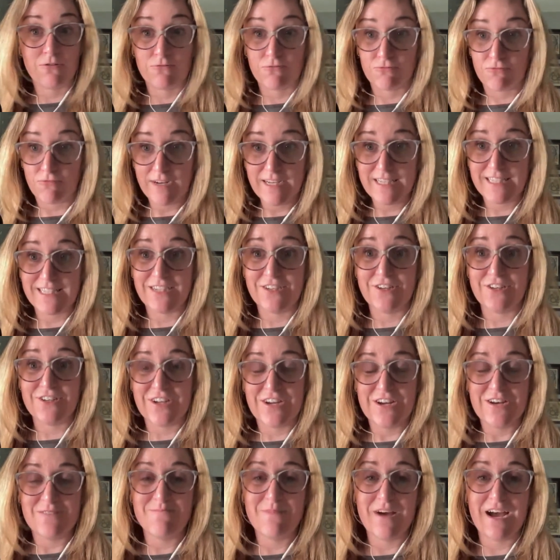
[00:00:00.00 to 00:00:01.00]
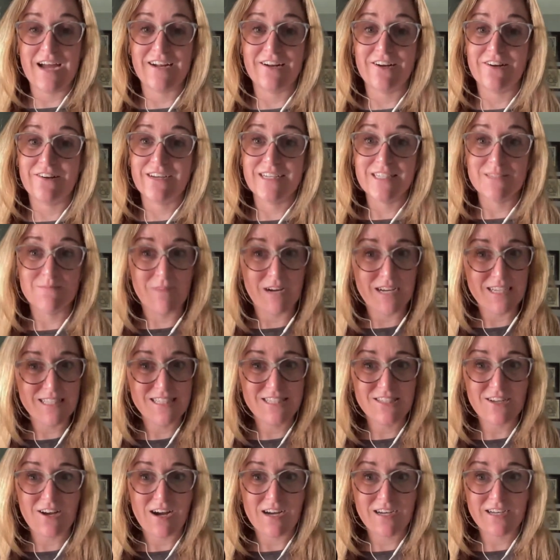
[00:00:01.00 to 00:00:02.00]
crazy good competitor is
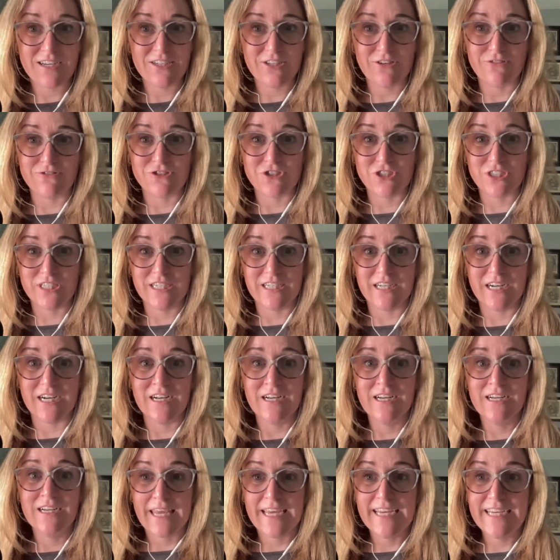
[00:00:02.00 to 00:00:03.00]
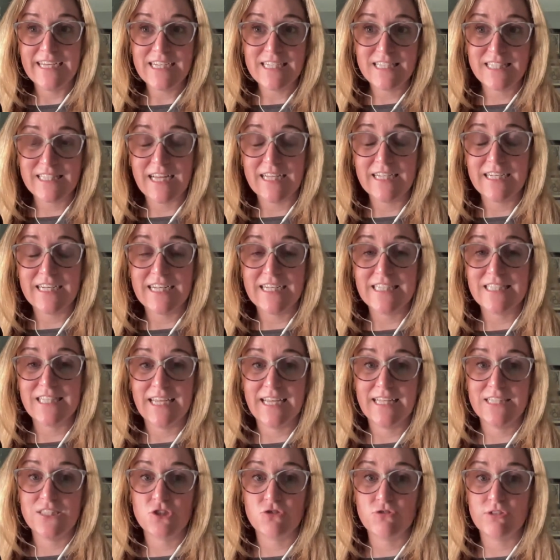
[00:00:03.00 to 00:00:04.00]
Masataka Yoshida. He extended his
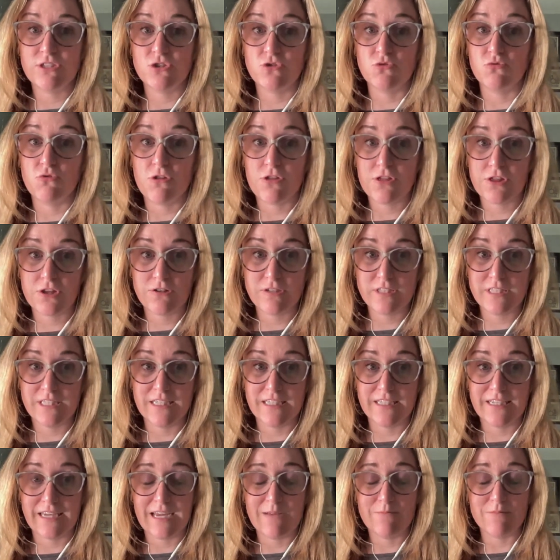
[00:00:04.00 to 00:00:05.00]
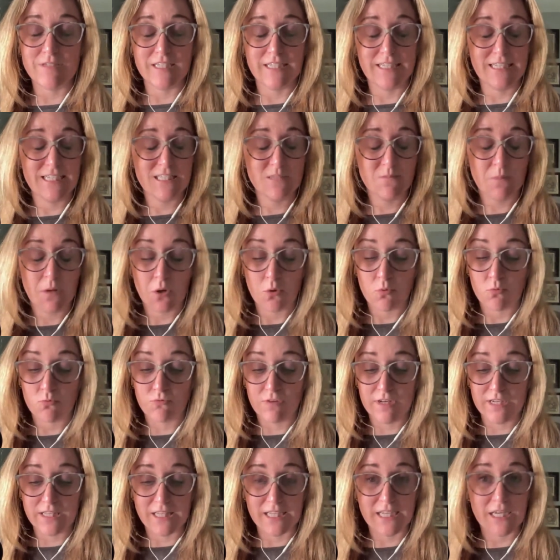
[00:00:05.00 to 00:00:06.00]
hit streak to 13 games, and he's been
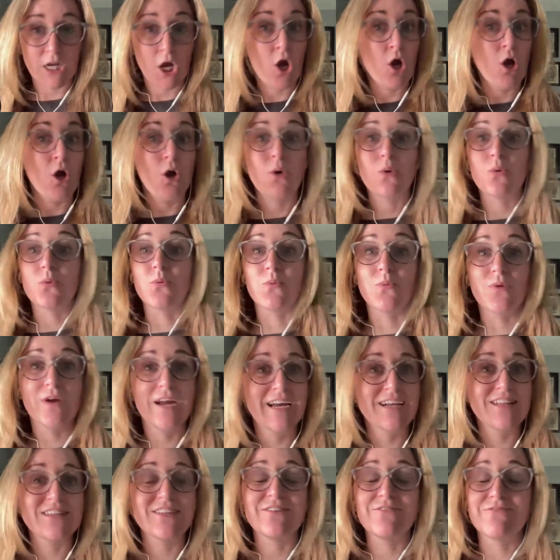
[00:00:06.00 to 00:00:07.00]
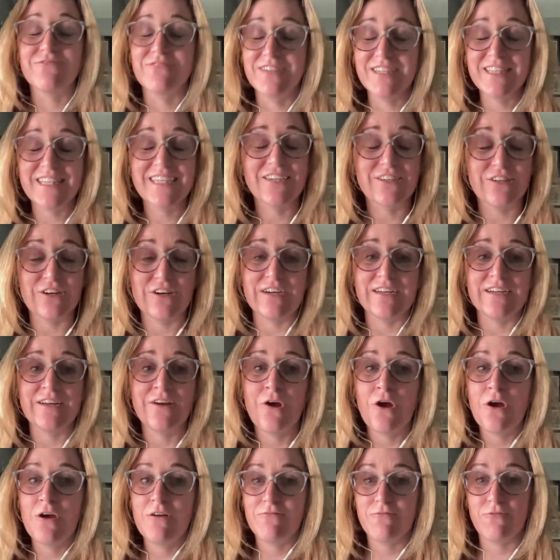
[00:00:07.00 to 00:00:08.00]
really, really, really good
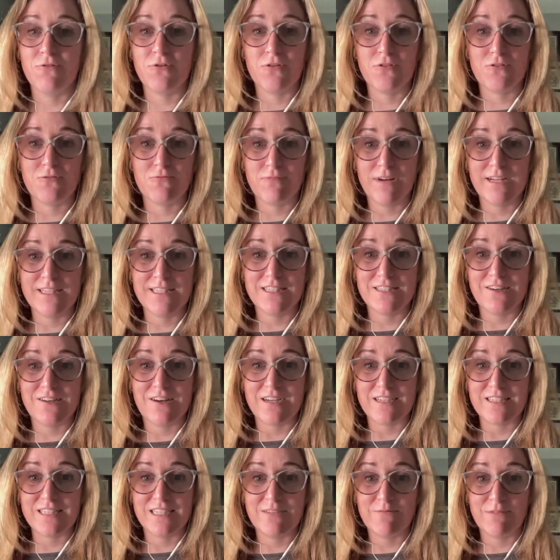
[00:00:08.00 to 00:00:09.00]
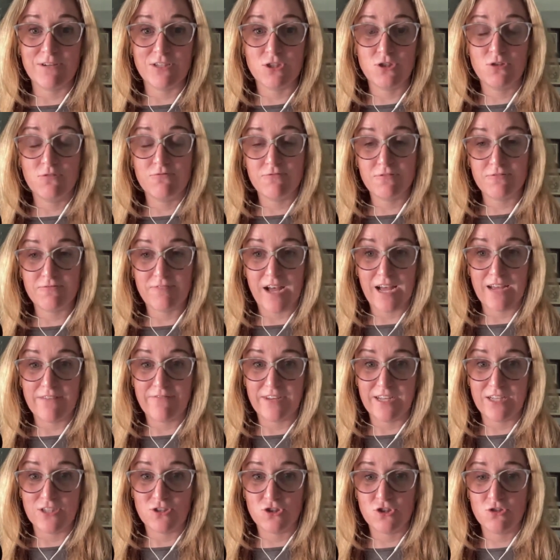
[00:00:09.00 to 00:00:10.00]
for the Red Sox. He went 2 for 5.
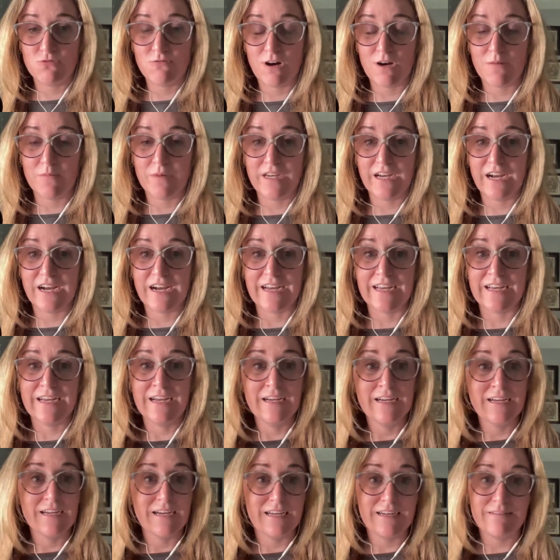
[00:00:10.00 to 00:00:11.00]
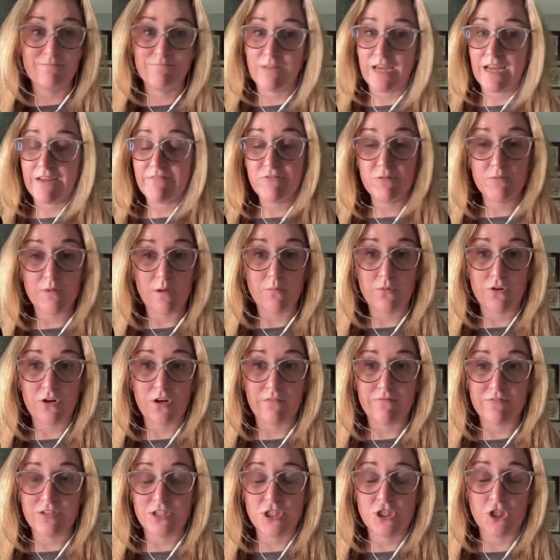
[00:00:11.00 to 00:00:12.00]
He had 2 RBI. And every member
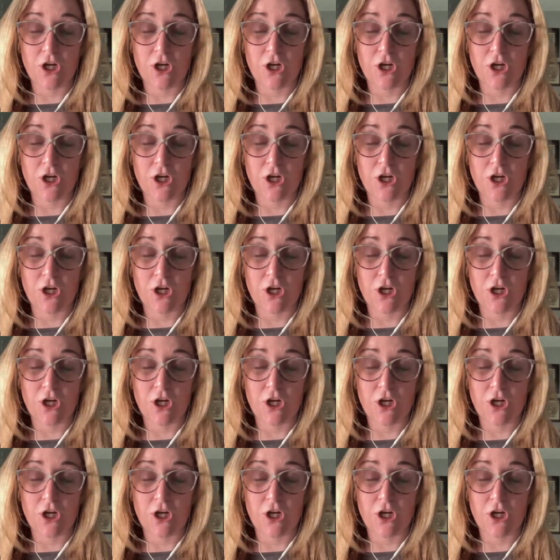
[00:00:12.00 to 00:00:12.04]
of the